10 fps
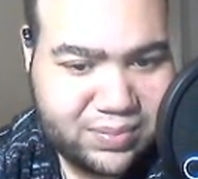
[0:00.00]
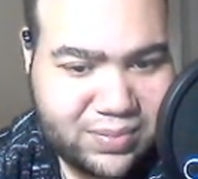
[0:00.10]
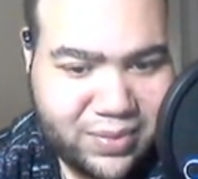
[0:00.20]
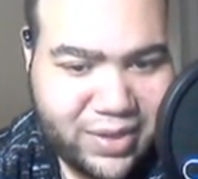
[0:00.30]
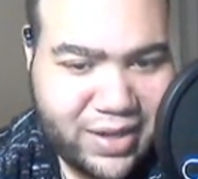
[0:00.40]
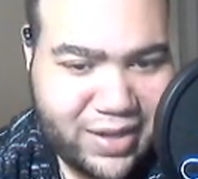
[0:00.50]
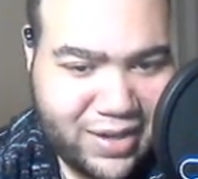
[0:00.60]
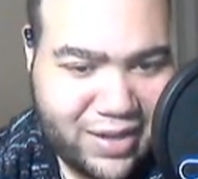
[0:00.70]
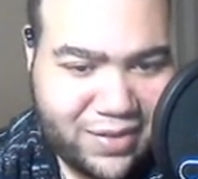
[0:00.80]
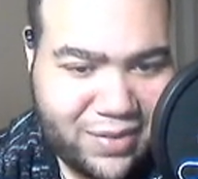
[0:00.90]
We're getting
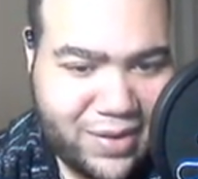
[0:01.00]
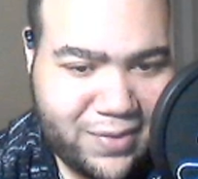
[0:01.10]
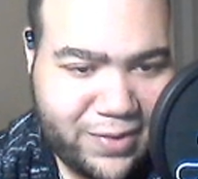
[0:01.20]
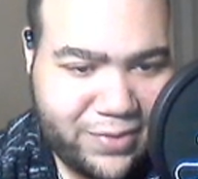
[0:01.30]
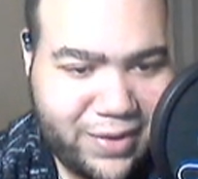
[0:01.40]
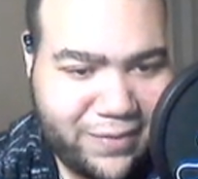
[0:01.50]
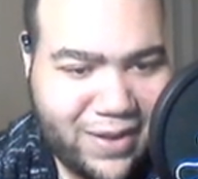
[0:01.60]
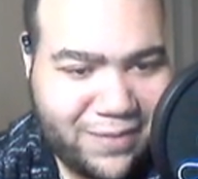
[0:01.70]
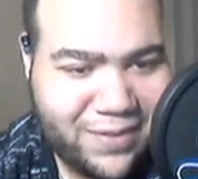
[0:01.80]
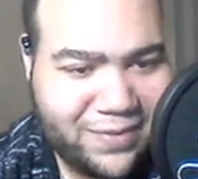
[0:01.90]
down there. We had
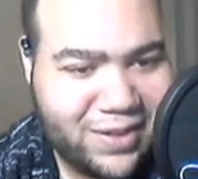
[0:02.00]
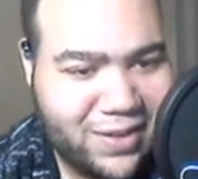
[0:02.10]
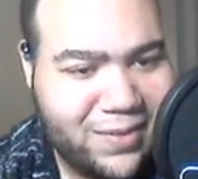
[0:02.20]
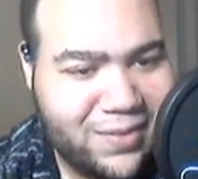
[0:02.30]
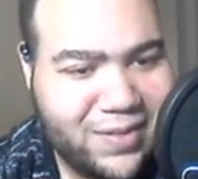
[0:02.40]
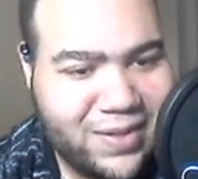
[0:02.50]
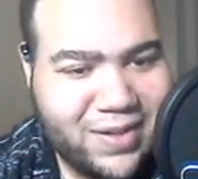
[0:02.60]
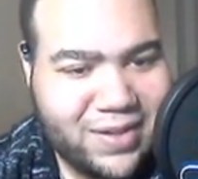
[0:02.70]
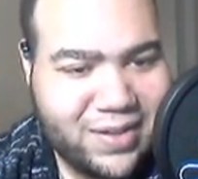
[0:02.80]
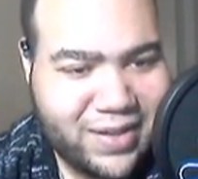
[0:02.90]
325 left to go.
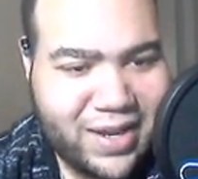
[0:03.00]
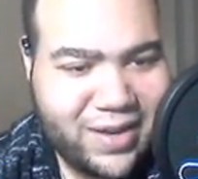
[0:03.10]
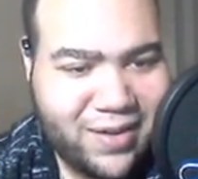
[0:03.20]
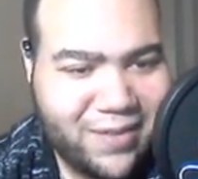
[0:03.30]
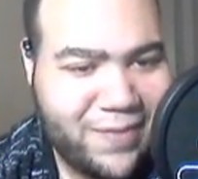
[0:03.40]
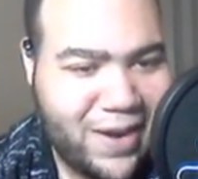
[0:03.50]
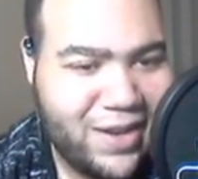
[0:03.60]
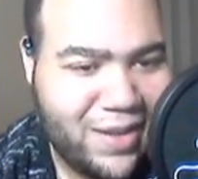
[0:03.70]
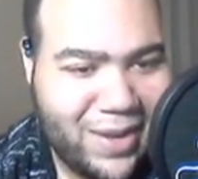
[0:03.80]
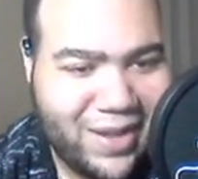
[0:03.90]
Gengar,
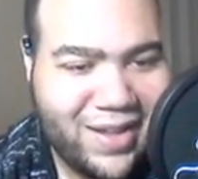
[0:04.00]
finally about...